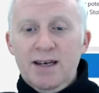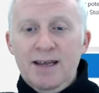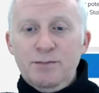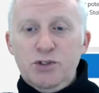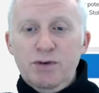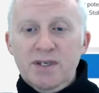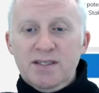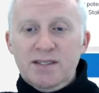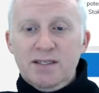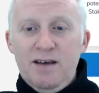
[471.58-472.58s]

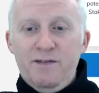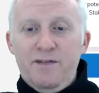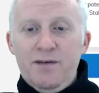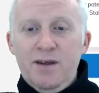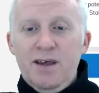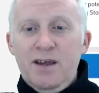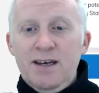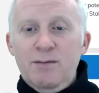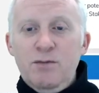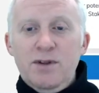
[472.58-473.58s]
Nemtris.
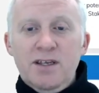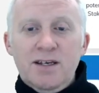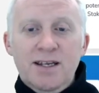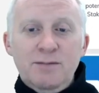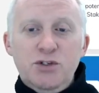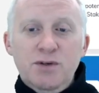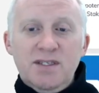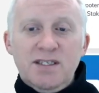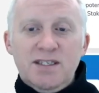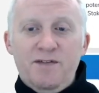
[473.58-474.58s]

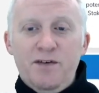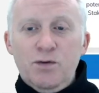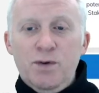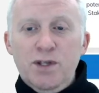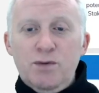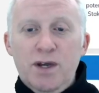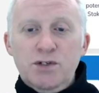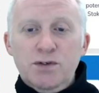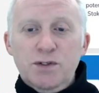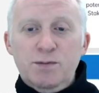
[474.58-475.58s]
Nemtris uh, is a fun way to
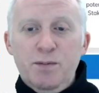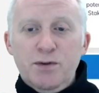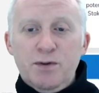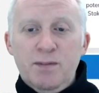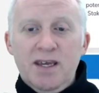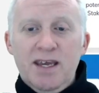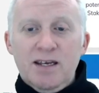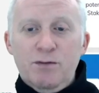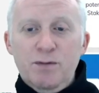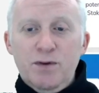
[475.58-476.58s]
introduce people to make
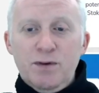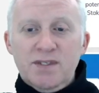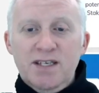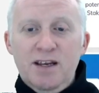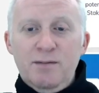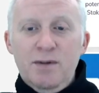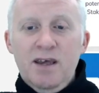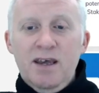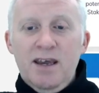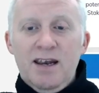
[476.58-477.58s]
and crypto setup
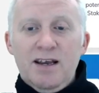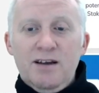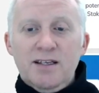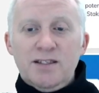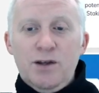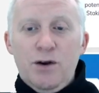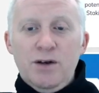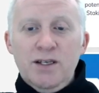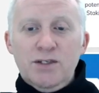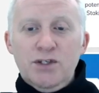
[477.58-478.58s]
and I can start
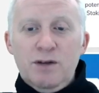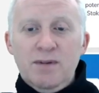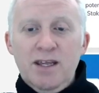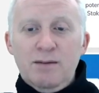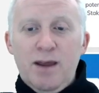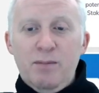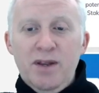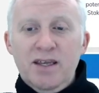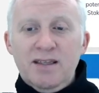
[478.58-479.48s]
earning some Nick by playing